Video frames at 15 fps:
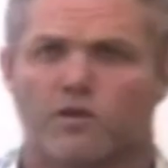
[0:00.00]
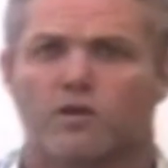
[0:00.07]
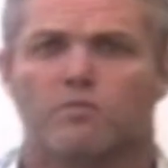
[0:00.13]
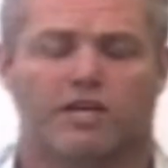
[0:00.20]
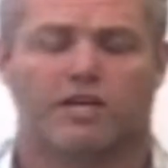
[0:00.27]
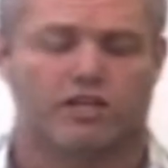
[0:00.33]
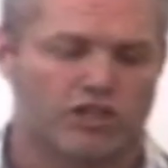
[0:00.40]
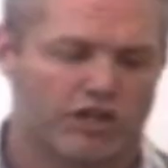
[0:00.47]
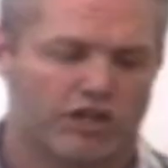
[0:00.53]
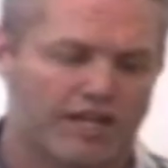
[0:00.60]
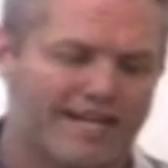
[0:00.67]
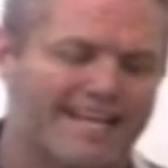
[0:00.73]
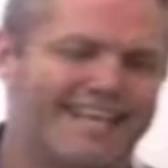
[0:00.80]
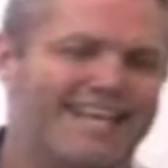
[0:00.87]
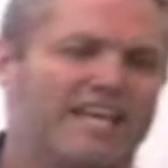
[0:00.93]
Because you're
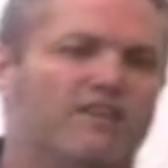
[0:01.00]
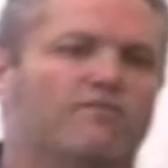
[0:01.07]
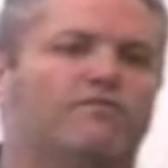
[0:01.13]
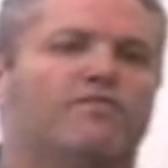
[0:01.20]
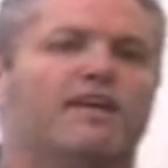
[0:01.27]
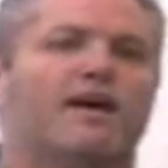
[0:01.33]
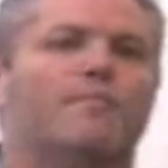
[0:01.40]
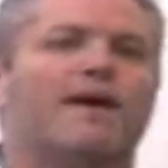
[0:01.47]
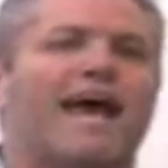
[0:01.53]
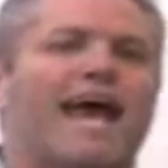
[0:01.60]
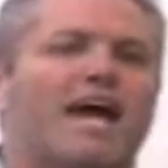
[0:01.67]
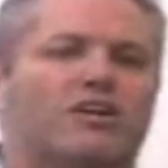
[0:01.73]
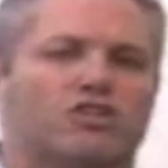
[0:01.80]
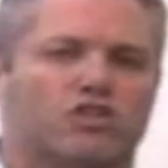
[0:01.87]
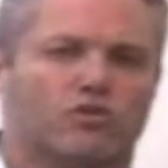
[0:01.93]
going to give them
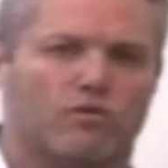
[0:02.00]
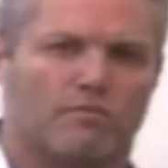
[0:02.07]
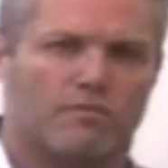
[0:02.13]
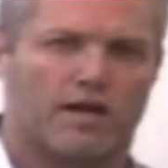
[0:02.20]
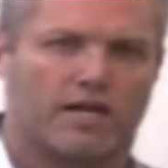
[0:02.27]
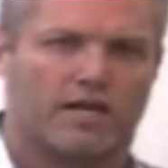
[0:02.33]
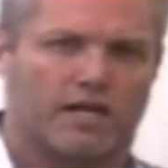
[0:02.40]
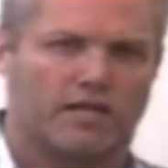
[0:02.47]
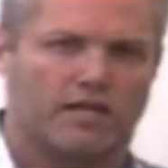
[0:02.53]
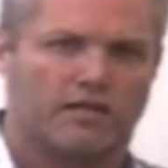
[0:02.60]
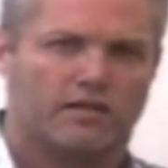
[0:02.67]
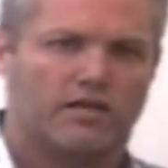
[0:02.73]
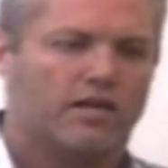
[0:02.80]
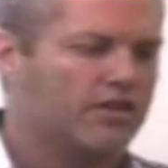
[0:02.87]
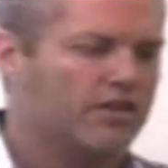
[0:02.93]
extra money
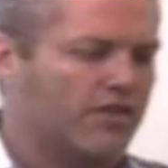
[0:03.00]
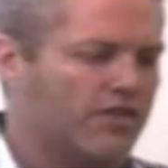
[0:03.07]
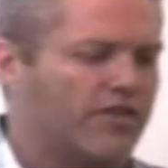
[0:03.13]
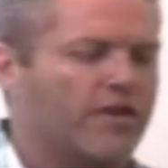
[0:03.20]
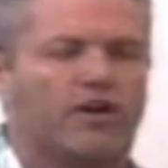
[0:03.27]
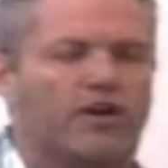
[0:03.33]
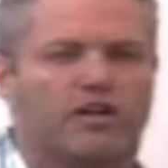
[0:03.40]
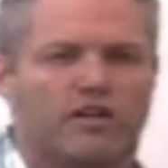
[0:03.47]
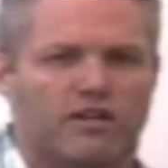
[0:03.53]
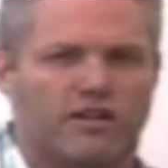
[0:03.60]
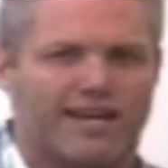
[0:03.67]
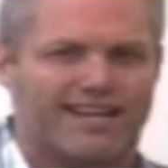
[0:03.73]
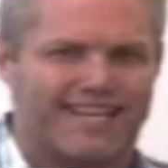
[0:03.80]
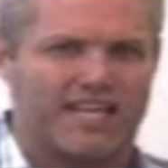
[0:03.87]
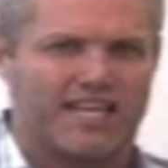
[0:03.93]
that they're going to
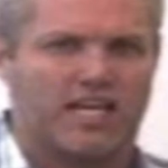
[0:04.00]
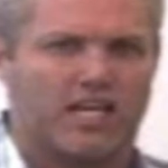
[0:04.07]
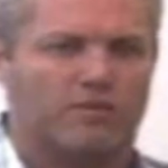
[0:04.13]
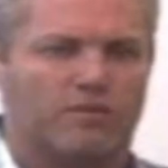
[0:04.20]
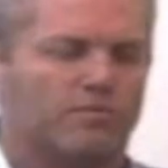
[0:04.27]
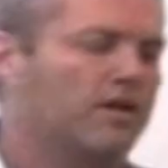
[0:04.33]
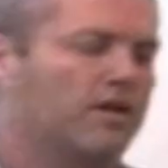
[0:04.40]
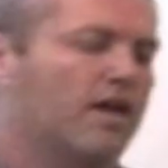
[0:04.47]
then keep.